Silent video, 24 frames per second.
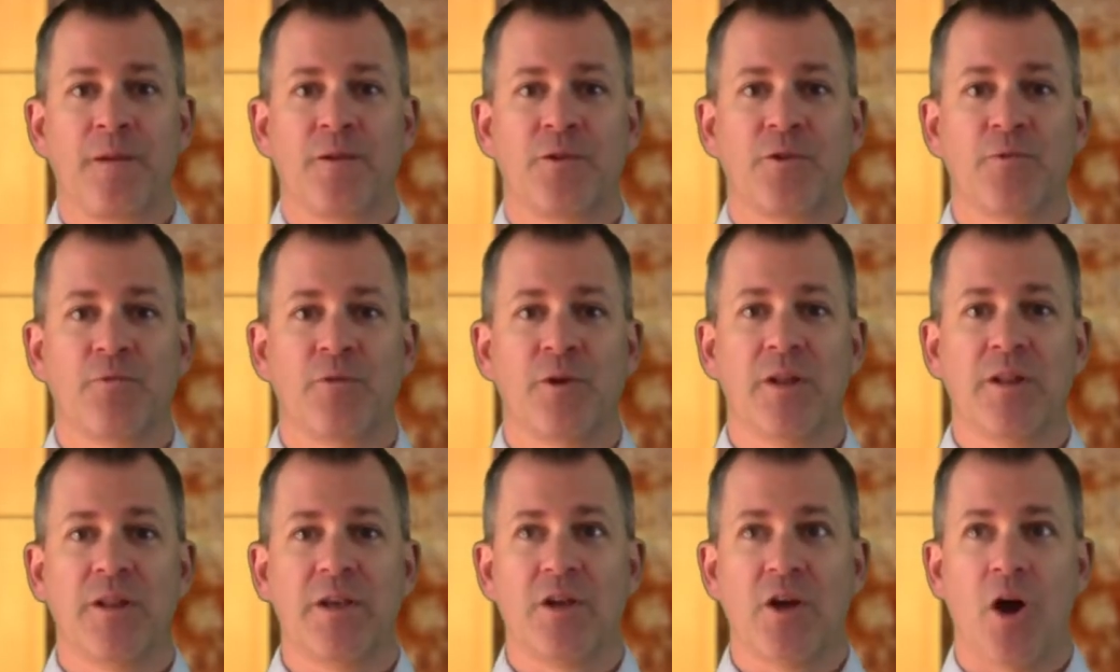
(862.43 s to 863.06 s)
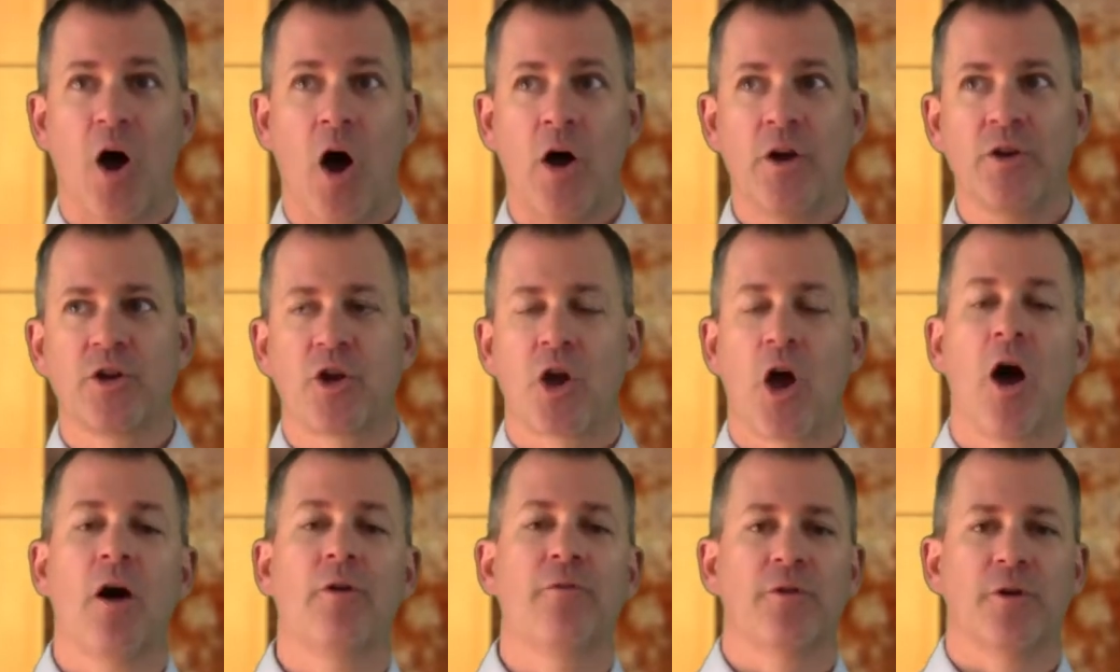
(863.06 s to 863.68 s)
to really
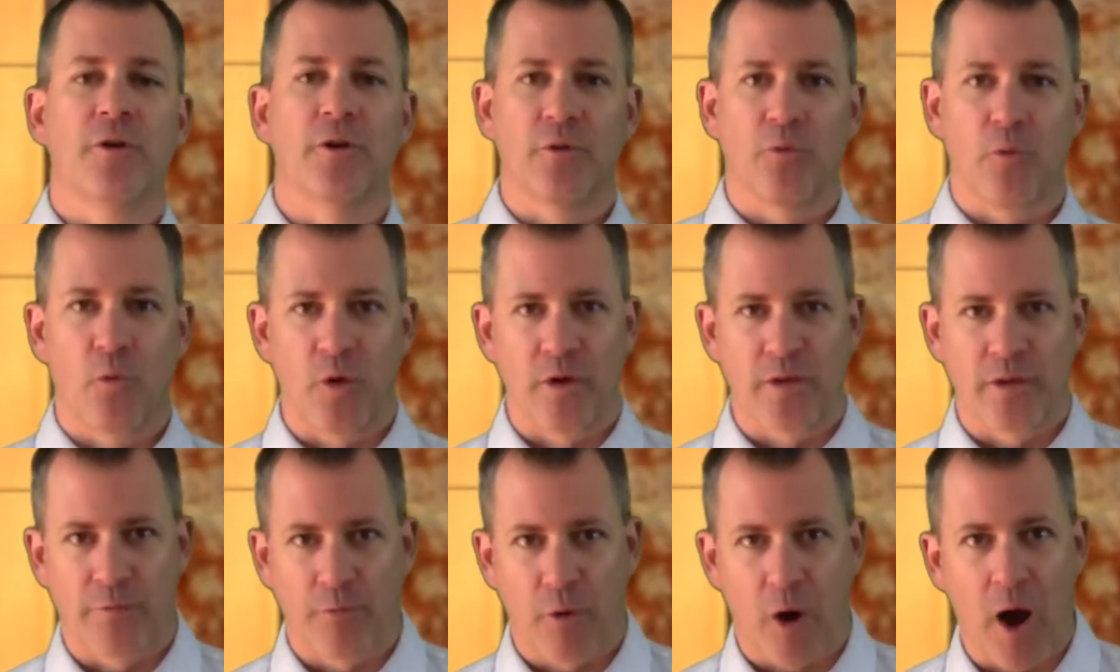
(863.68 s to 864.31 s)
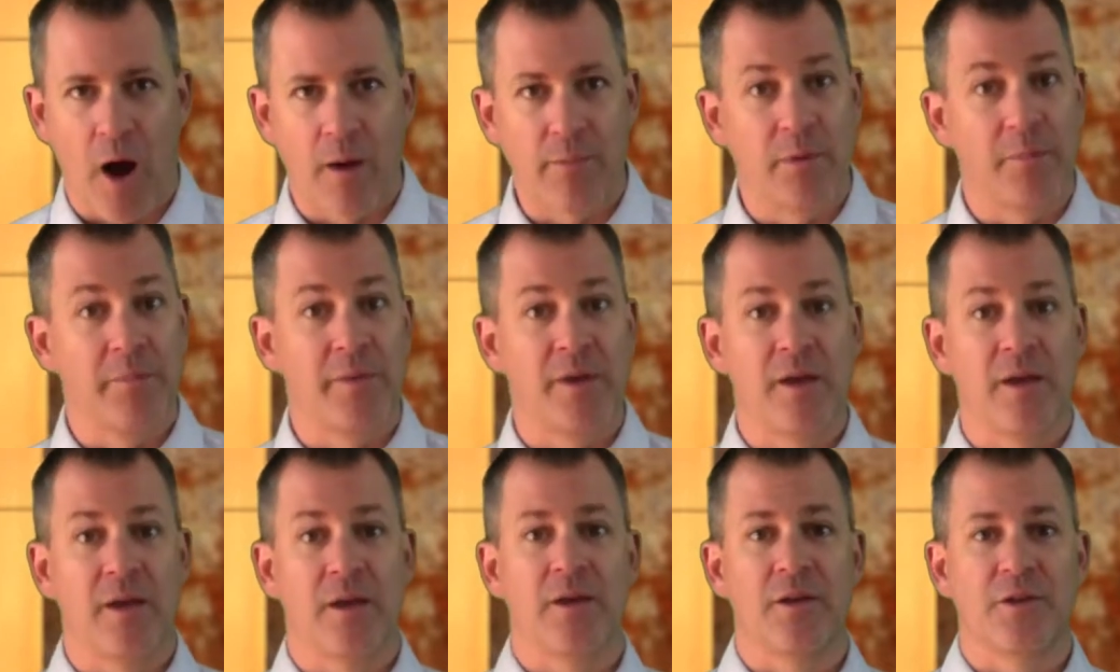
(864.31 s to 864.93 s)
uncover where the problem
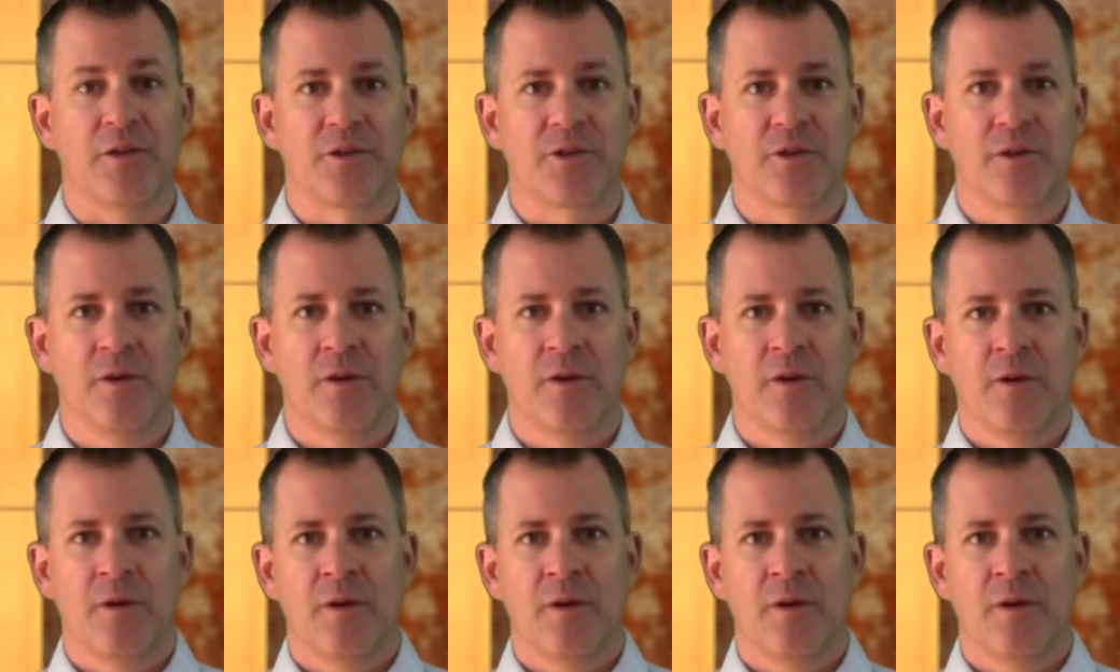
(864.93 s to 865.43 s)
is.